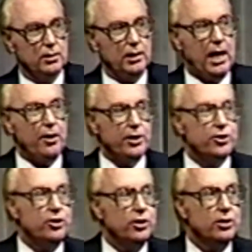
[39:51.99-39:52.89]
how did
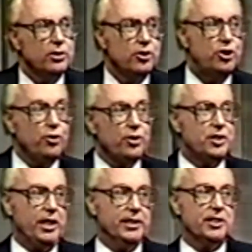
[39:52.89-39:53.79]

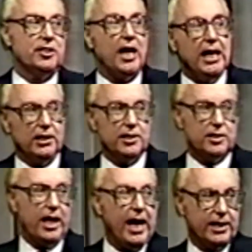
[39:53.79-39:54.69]
Judas and Silas,
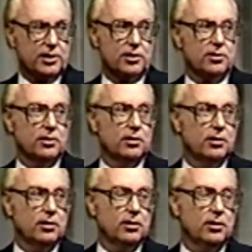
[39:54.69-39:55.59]
Acts
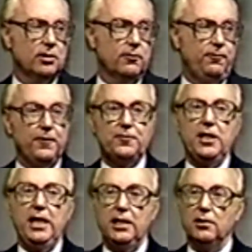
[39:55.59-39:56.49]

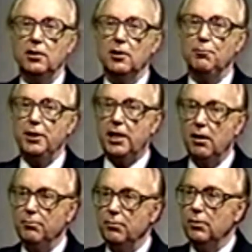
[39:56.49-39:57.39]
15,
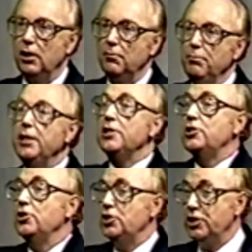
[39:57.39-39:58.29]
become uh,
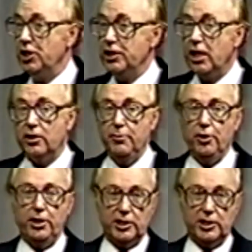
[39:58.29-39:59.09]
ministers to the Gentile community?